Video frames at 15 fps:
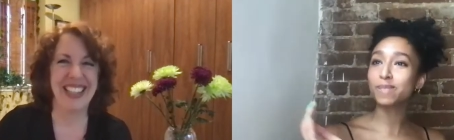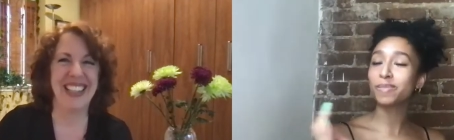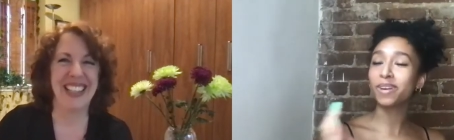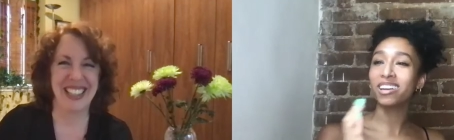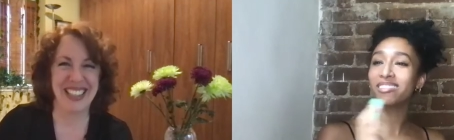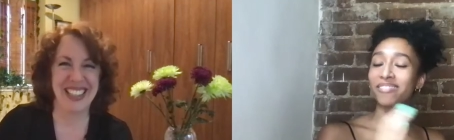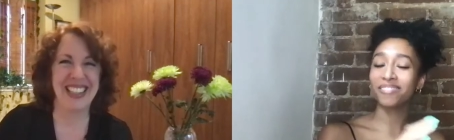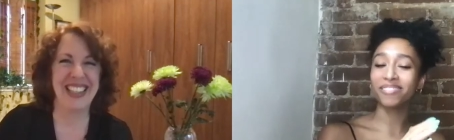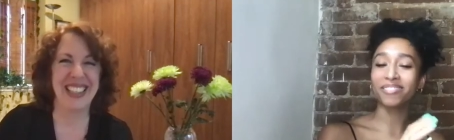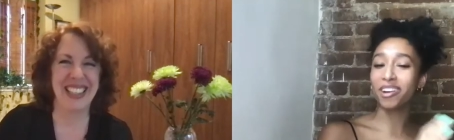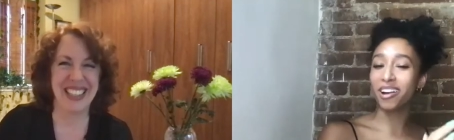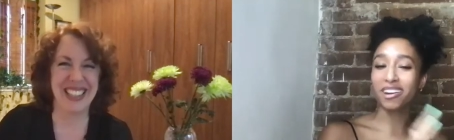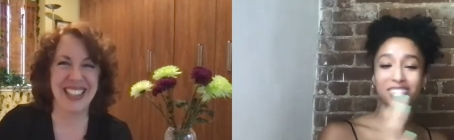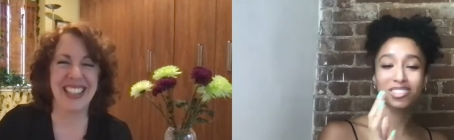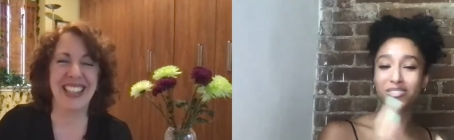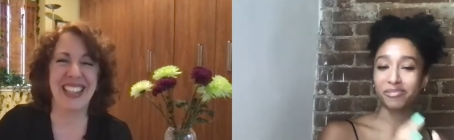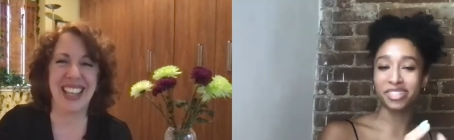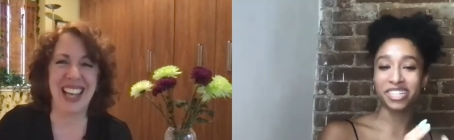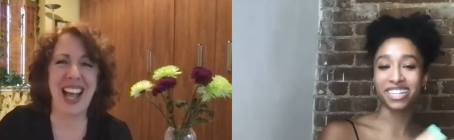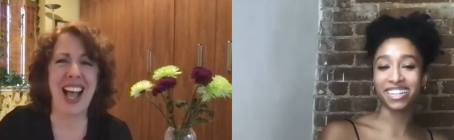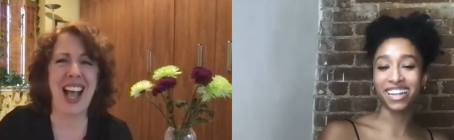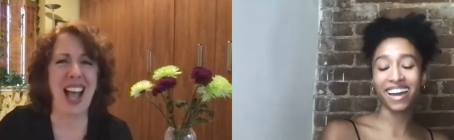Speaker 1: one for us to
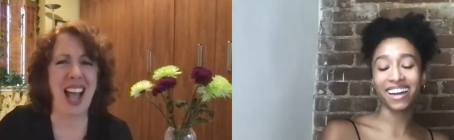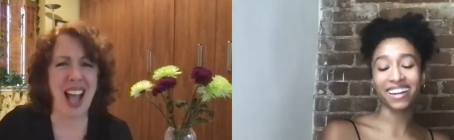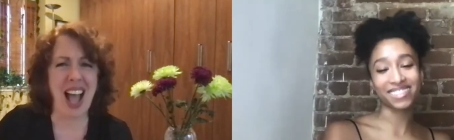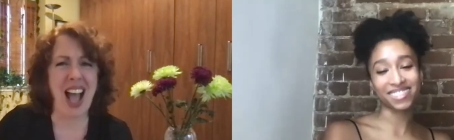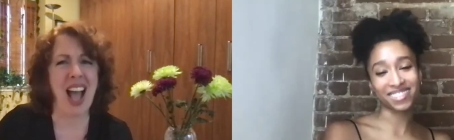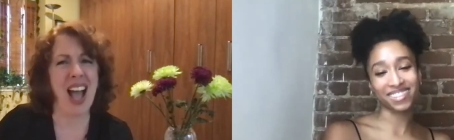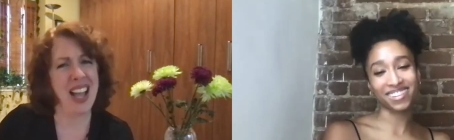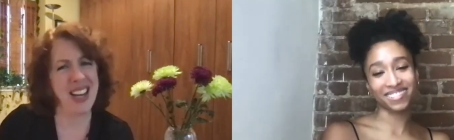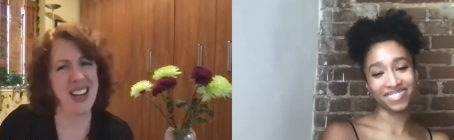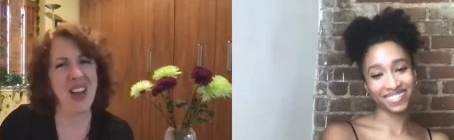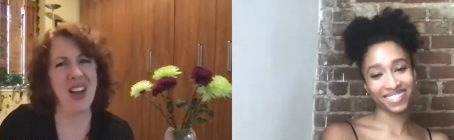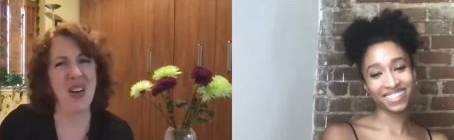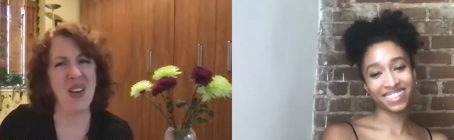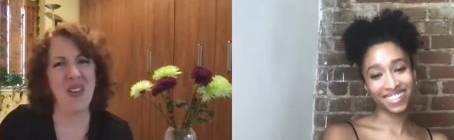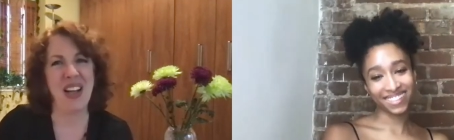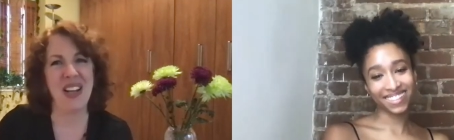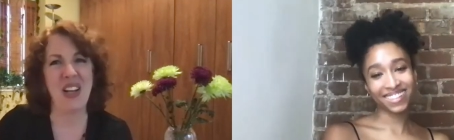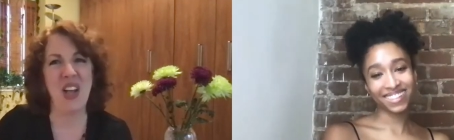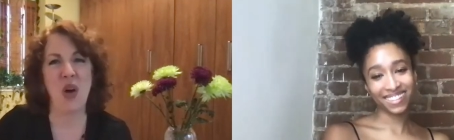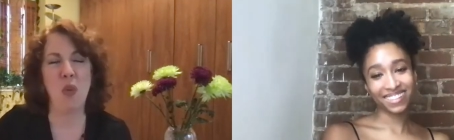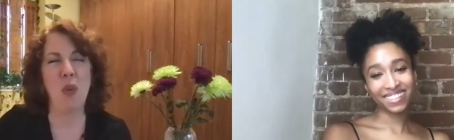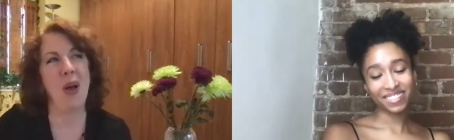reconnect.
Speaker 2: I know, I
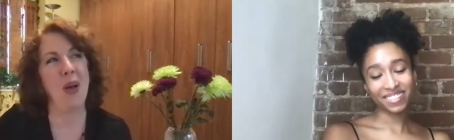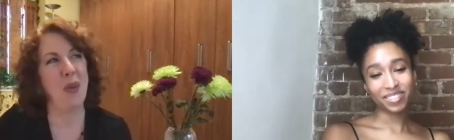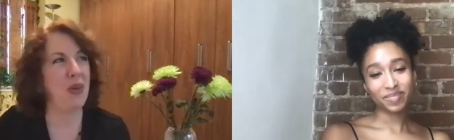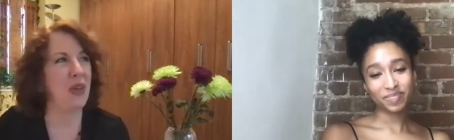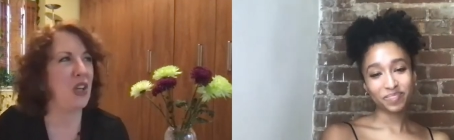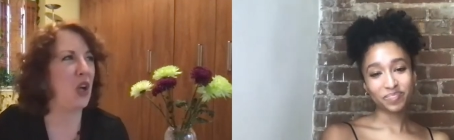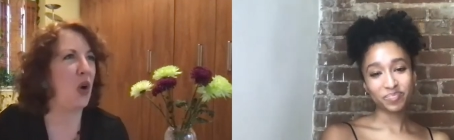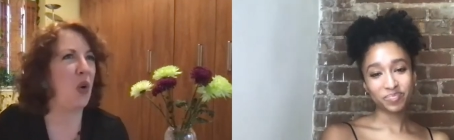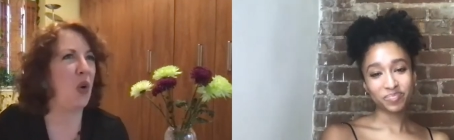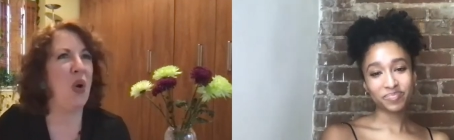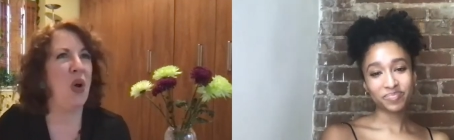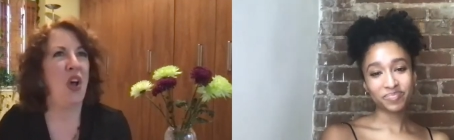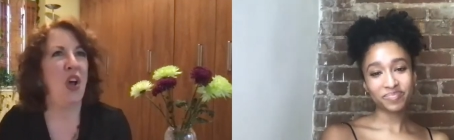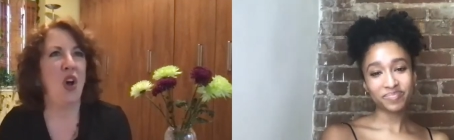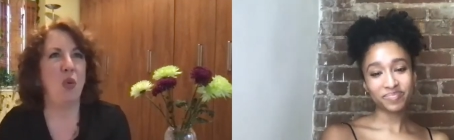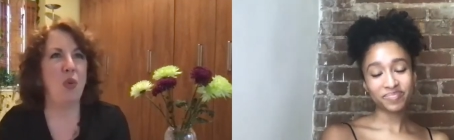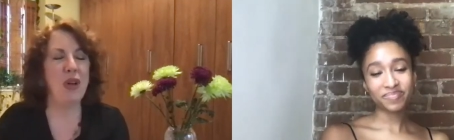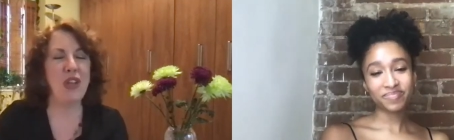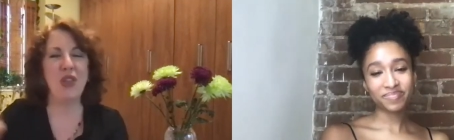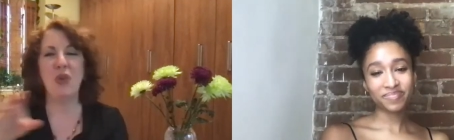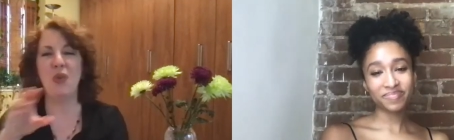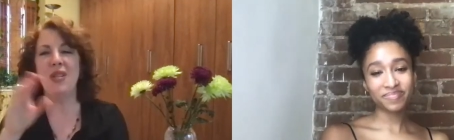know. Well, you know, we
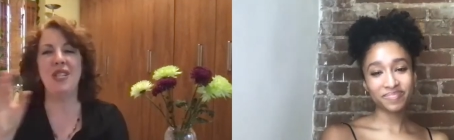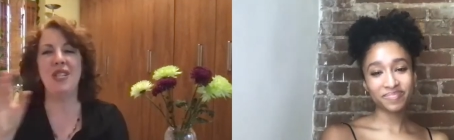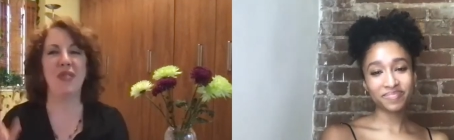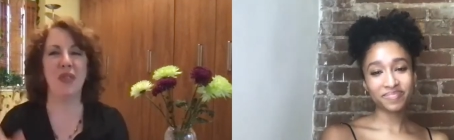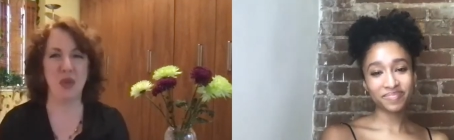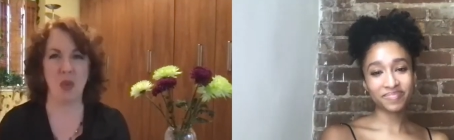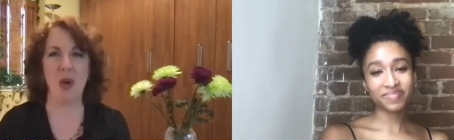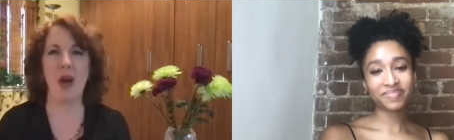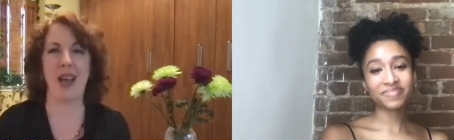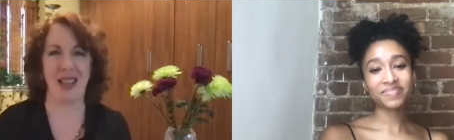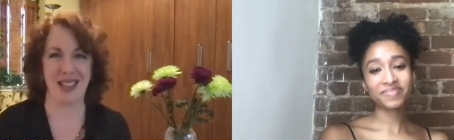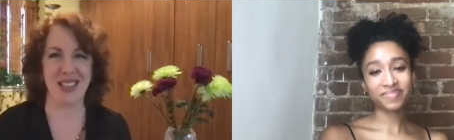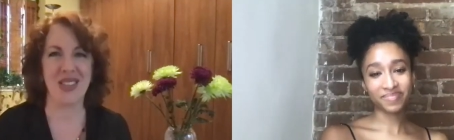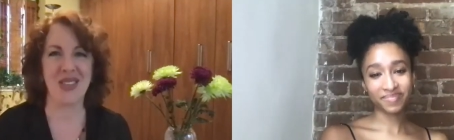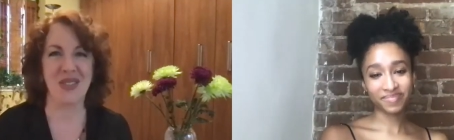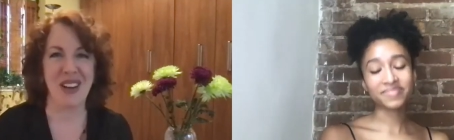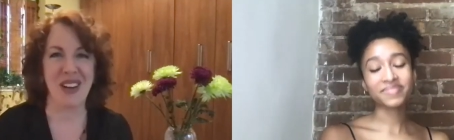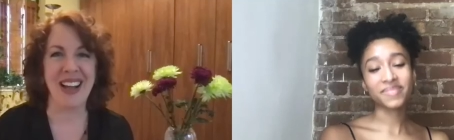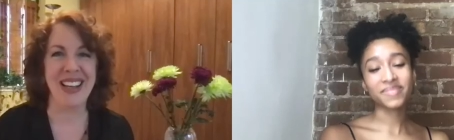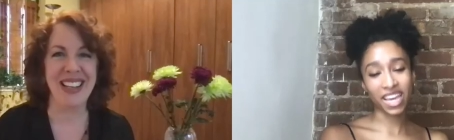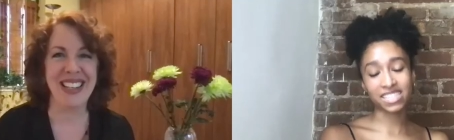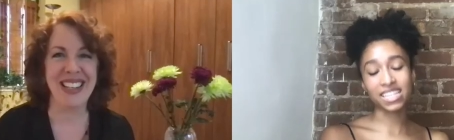do in different ways,
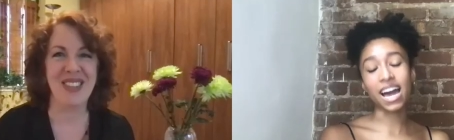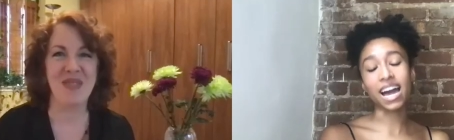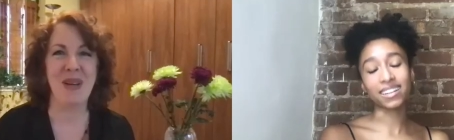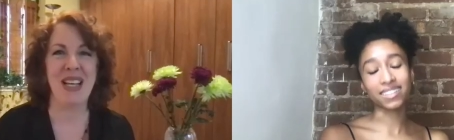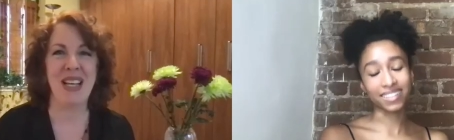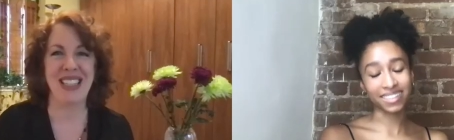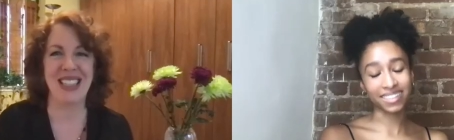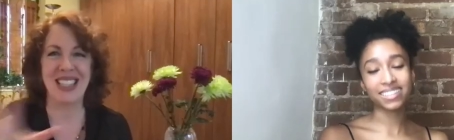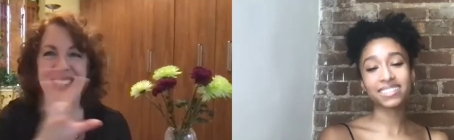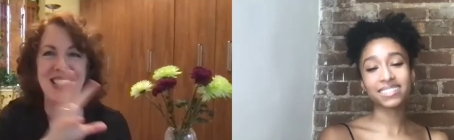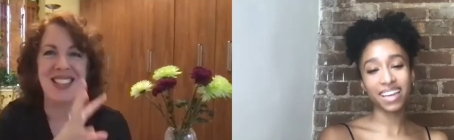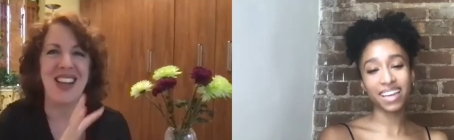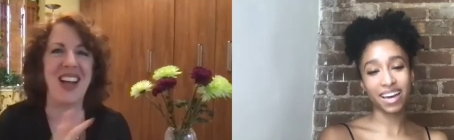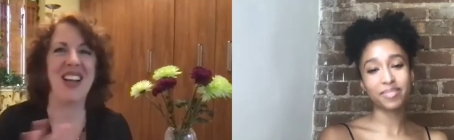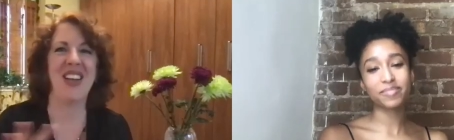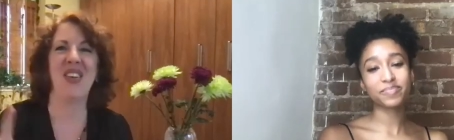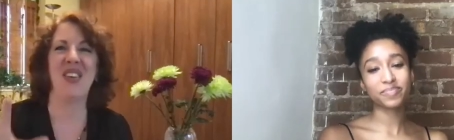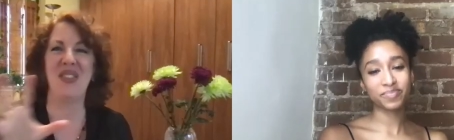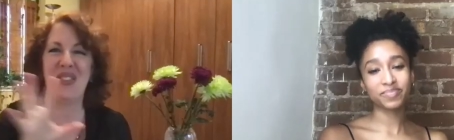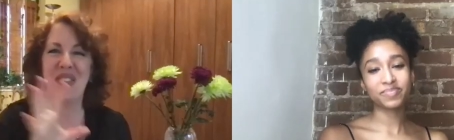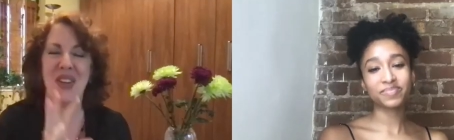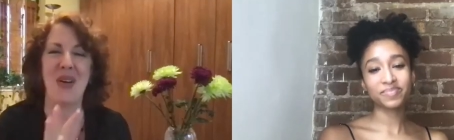right? But this kind
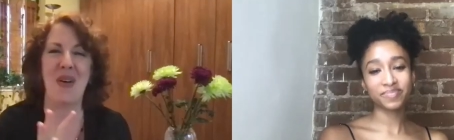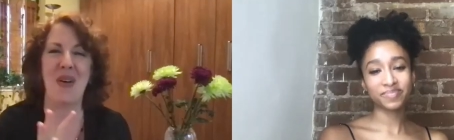of, you know,